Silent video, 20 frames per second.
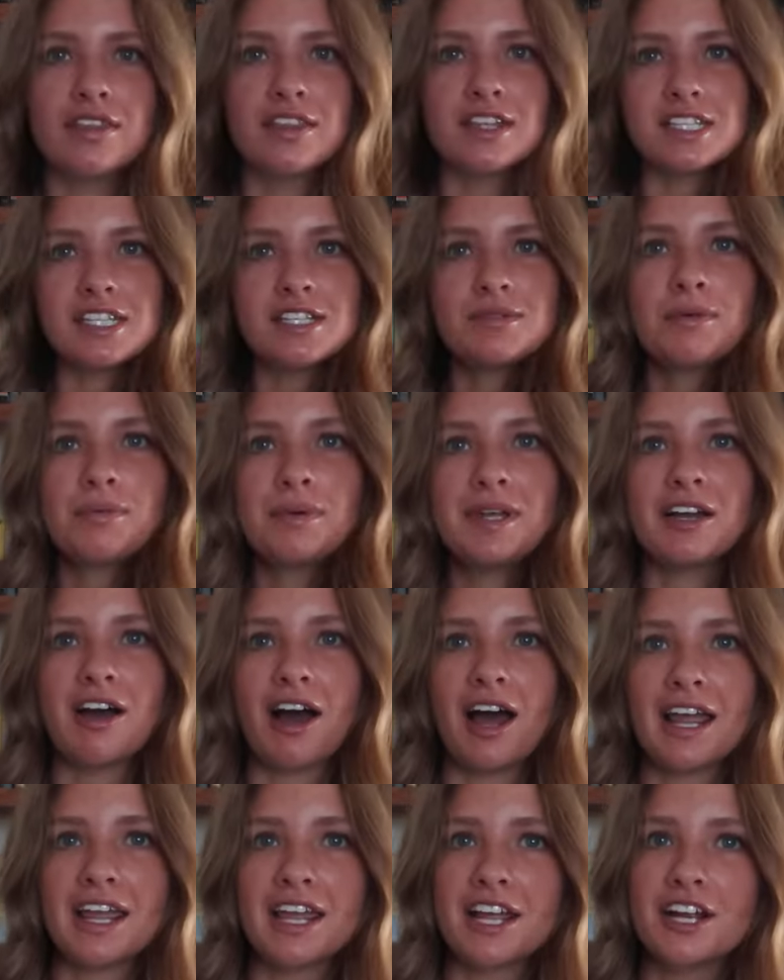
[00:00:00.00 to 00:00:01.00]
This is what we
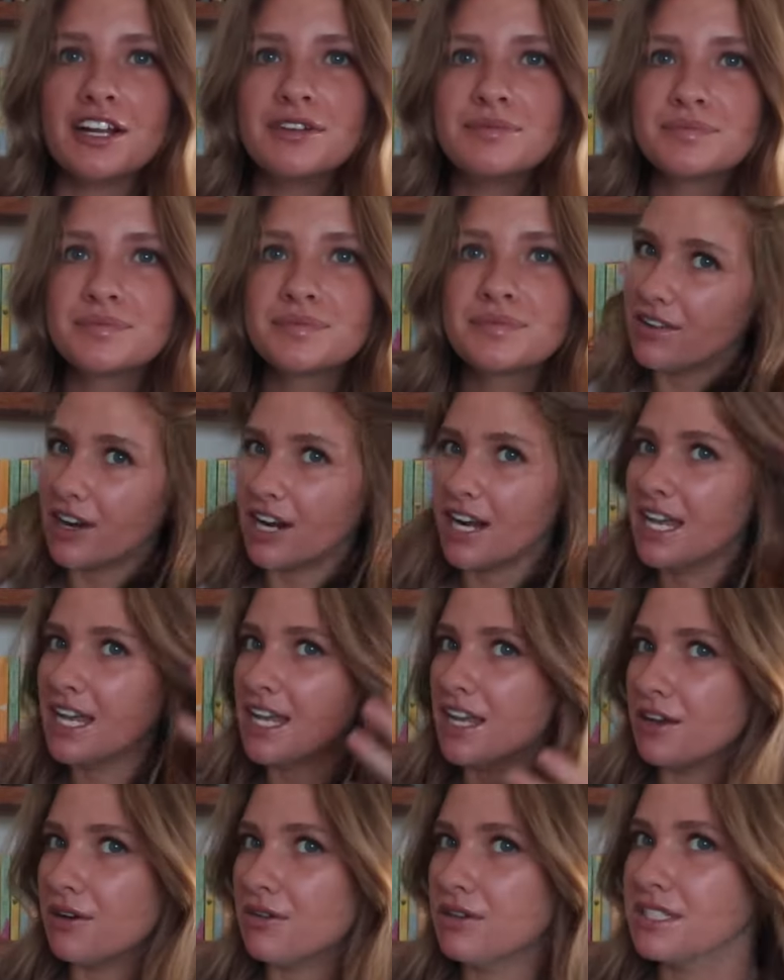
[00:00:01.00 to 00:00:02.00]
got here. Very
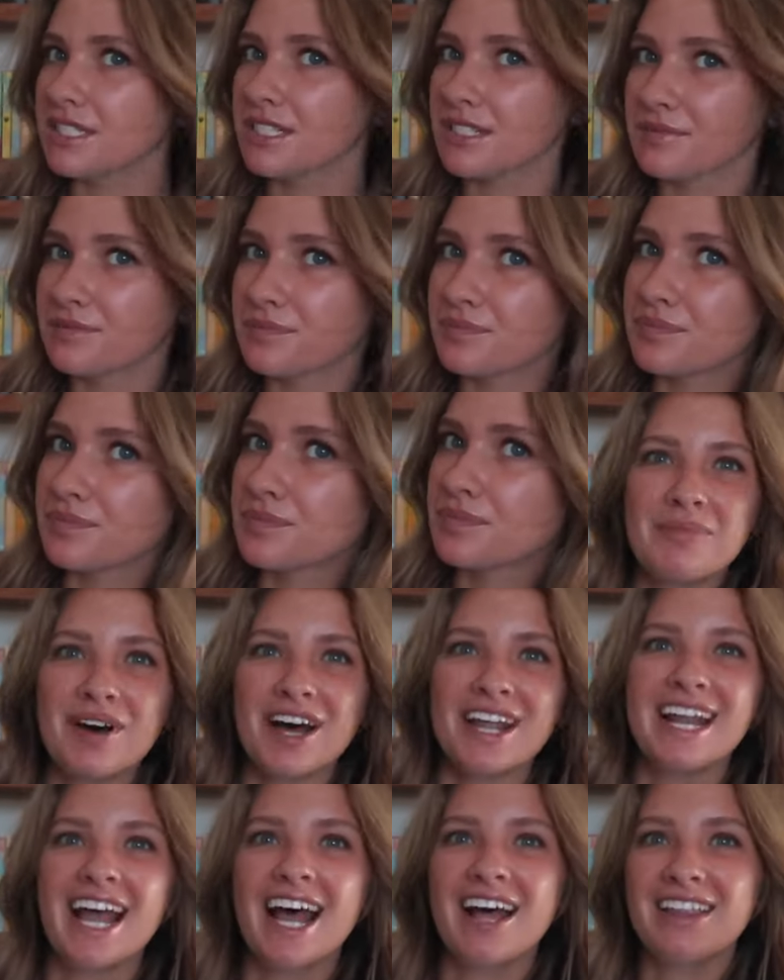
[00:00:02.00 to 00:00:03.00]
cute.
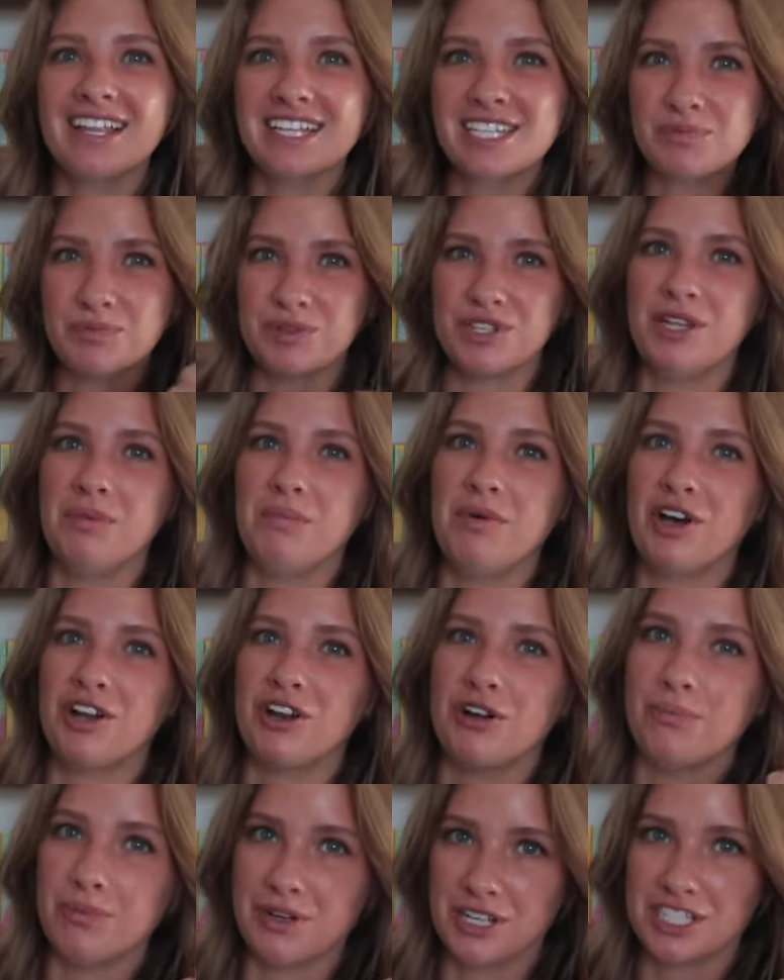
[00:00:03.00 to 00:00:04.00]
But now let's put them
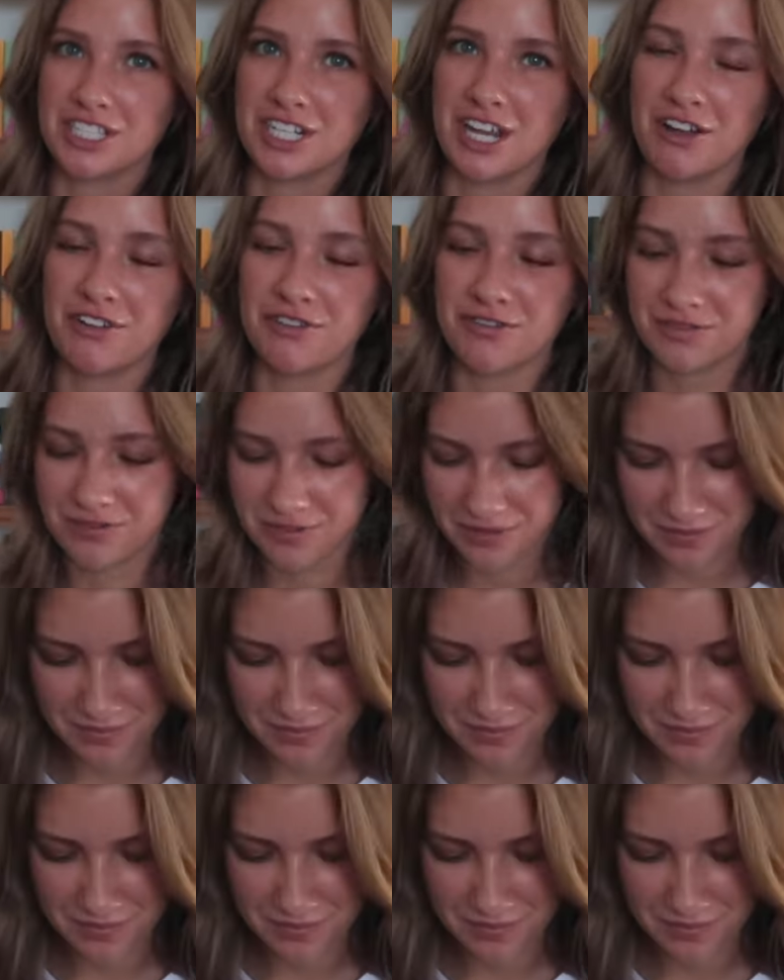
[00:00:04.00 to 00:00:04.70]
on our bookshelf.